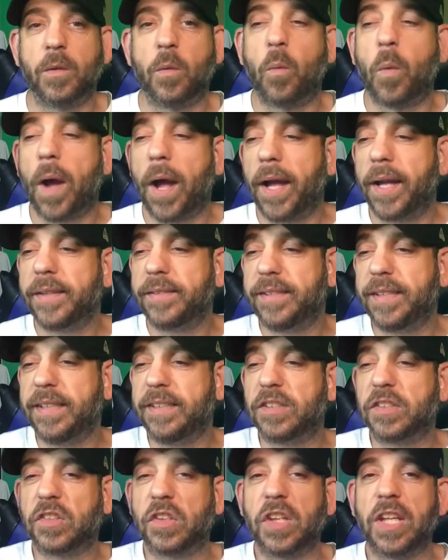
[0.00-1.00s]
Why is he
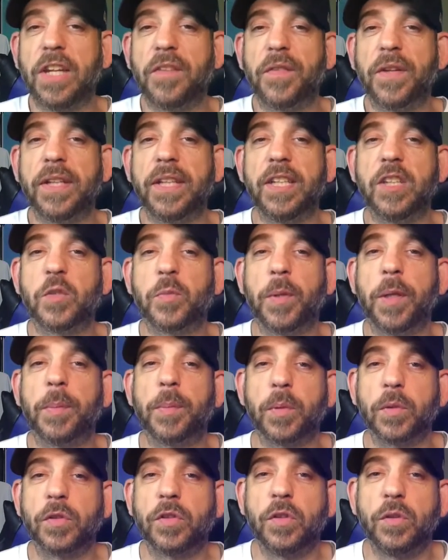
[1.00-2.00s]
just leaving these
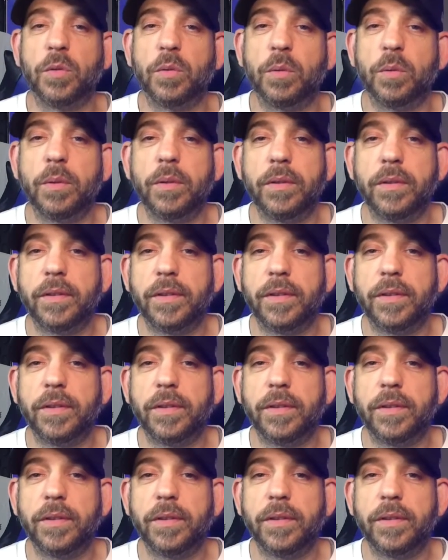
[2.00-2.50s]
people to